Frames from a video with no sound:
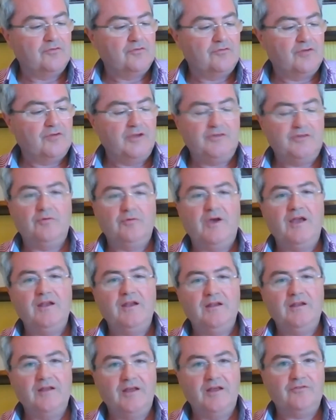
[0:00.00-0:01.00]
Try to
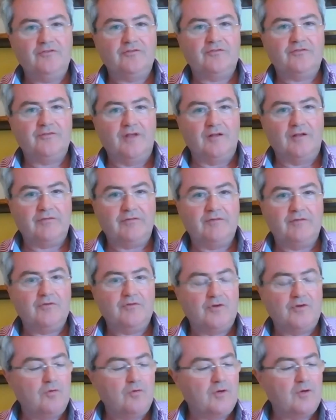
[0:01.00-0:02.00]
alienate yourself. Have a
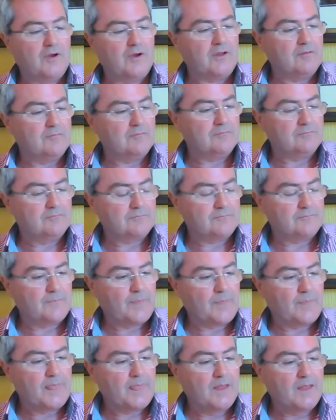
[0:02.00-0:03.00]
go at it.
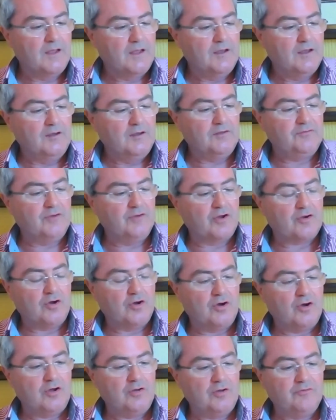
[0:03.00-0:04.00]
Is not
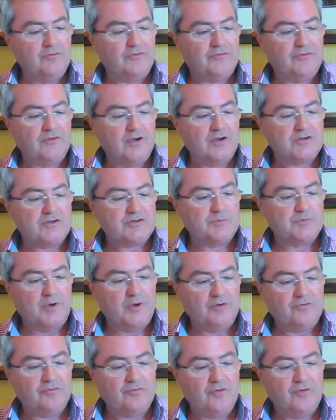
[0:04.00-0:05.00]
all research
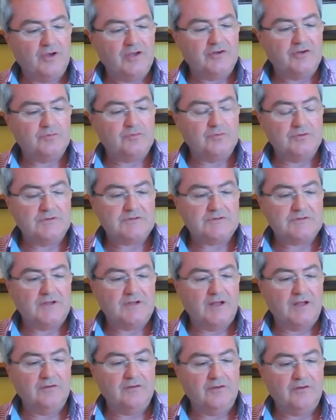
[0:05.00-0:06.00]
about trying to
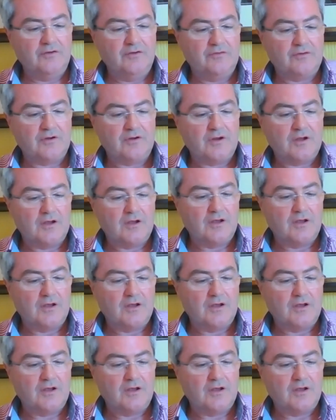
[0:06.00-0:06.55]
understand the other?